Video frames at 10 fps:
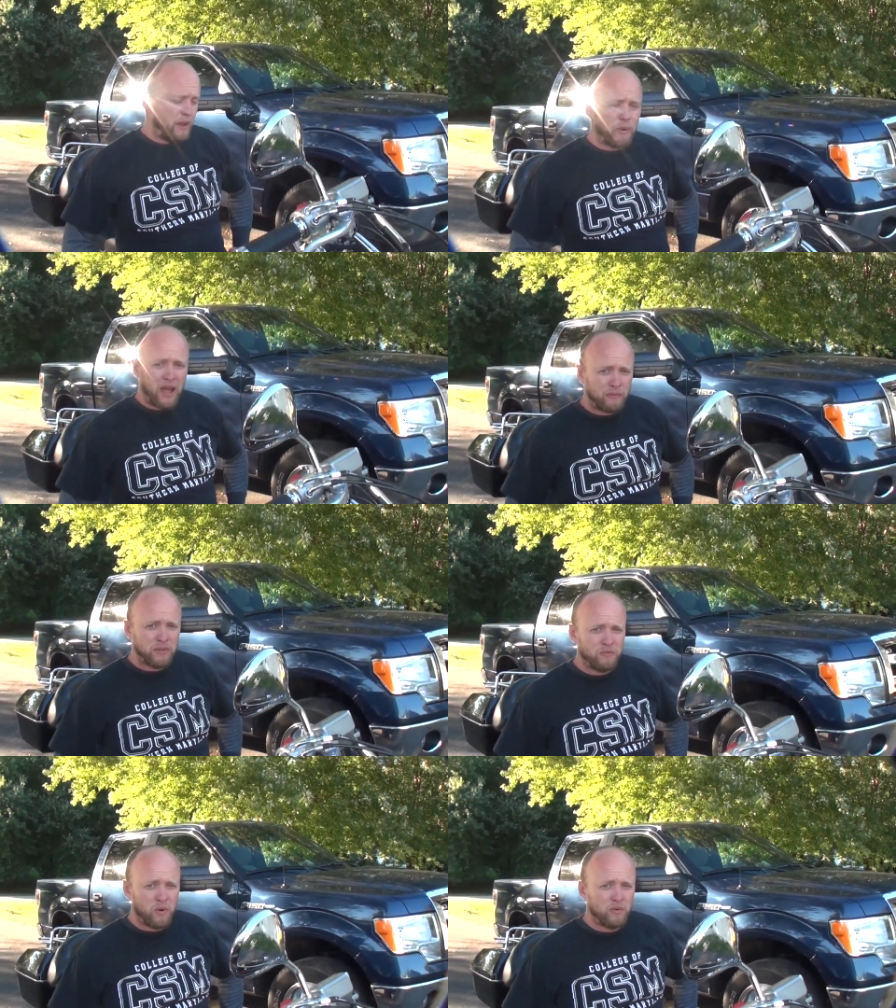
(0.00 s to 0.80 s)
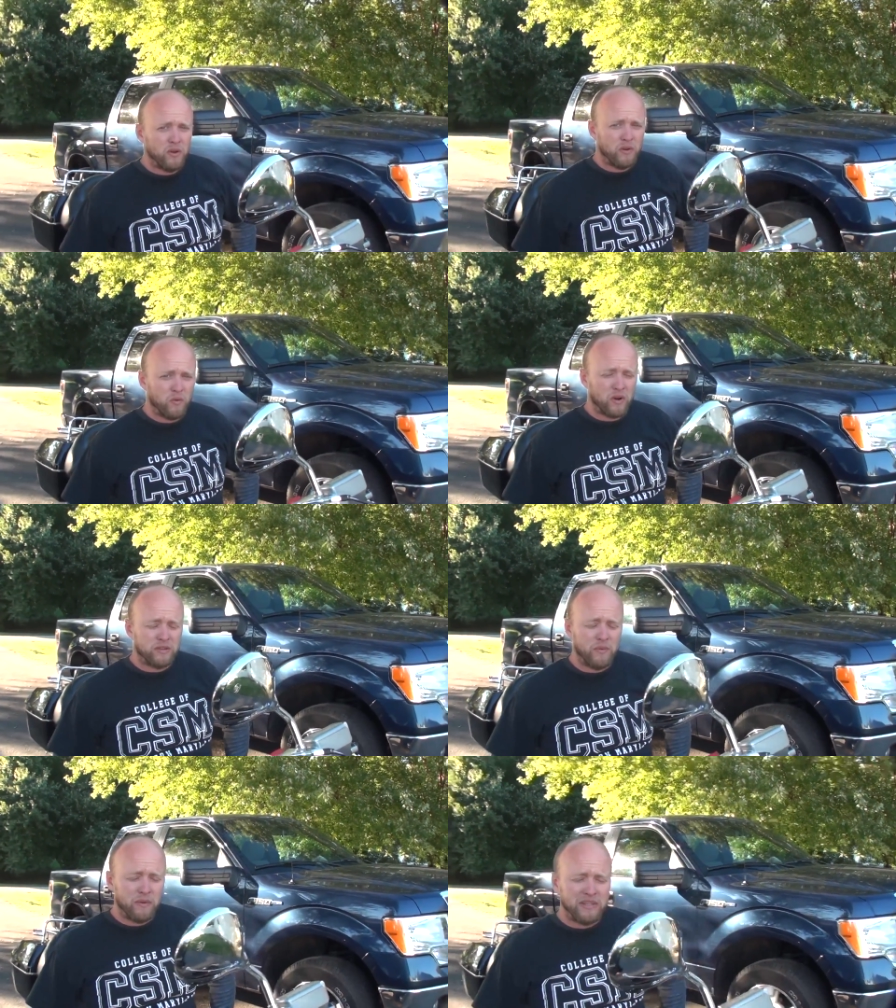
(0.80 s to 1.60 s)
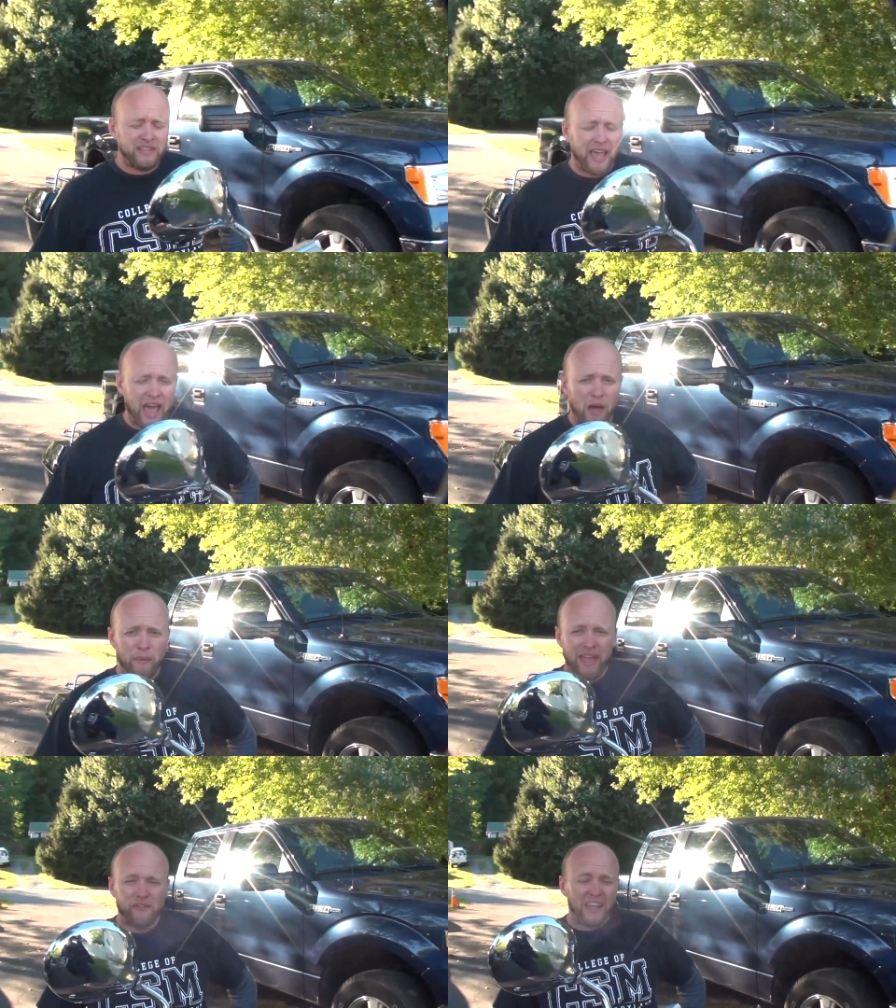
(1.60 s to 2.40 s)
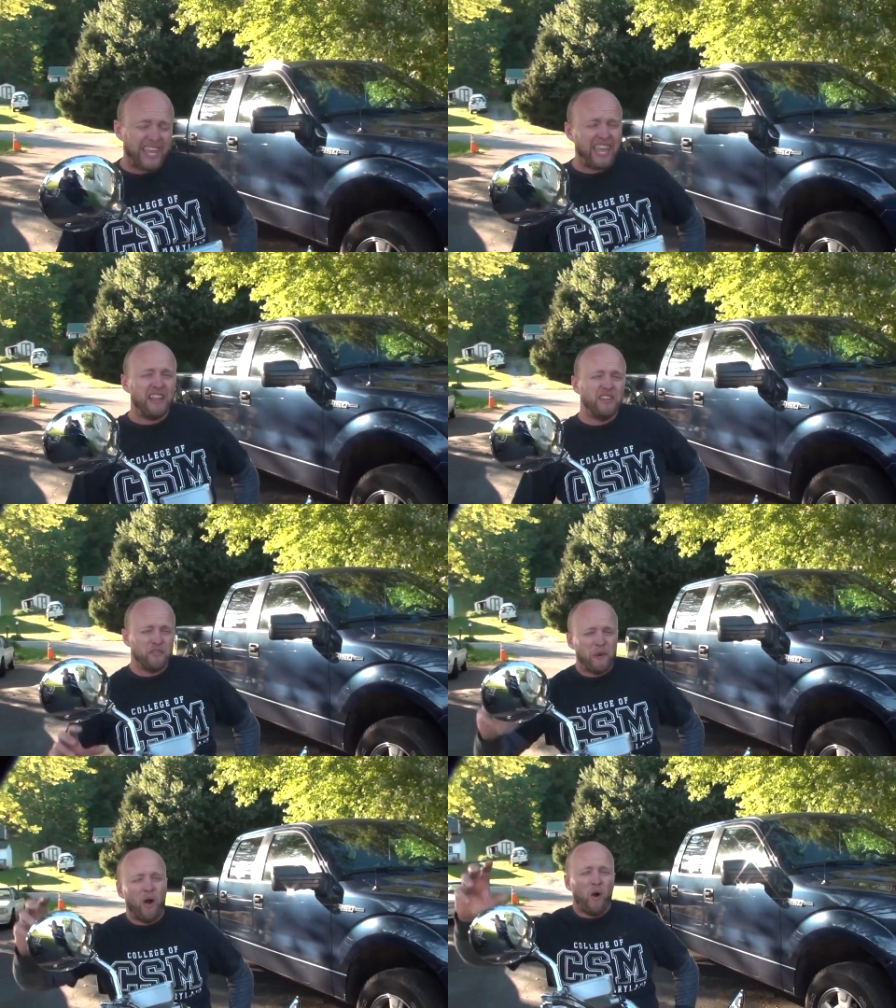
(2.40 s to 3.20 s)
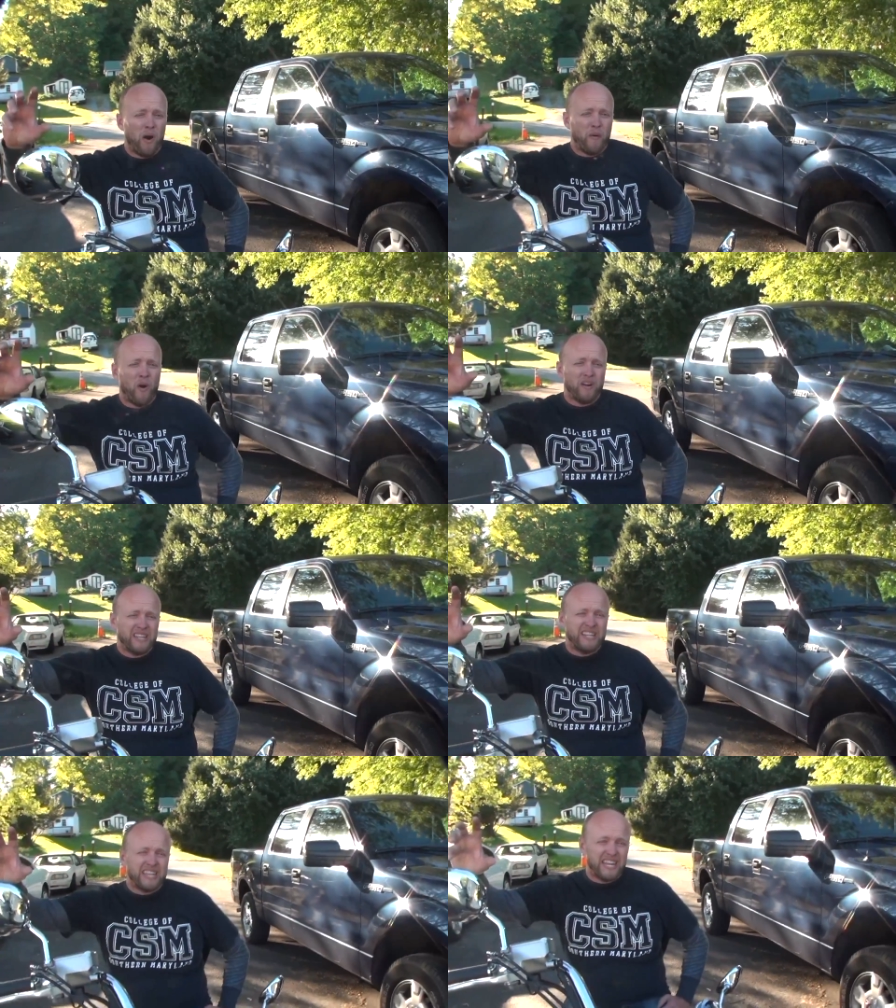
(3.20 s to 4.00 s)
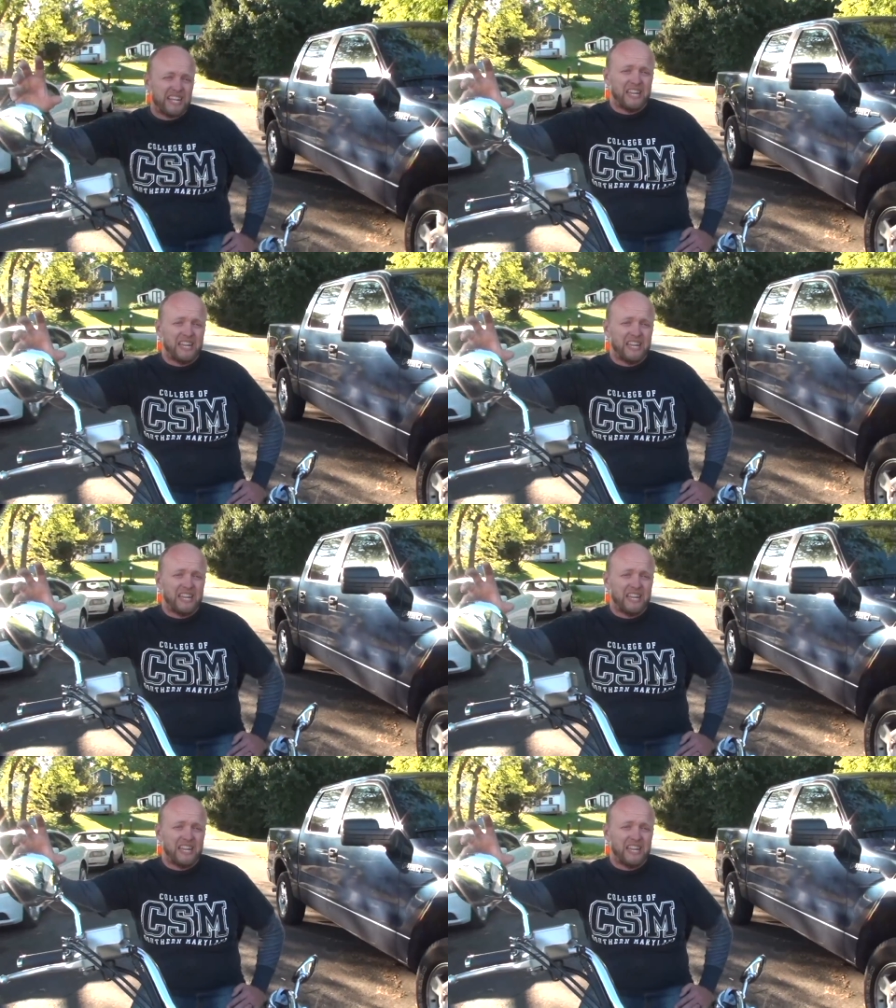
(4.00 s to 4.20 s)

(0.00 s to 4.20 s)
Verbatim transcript: I probably and... won't go to work tomorrow because of how bad. If I can't lift my arm hardly to get a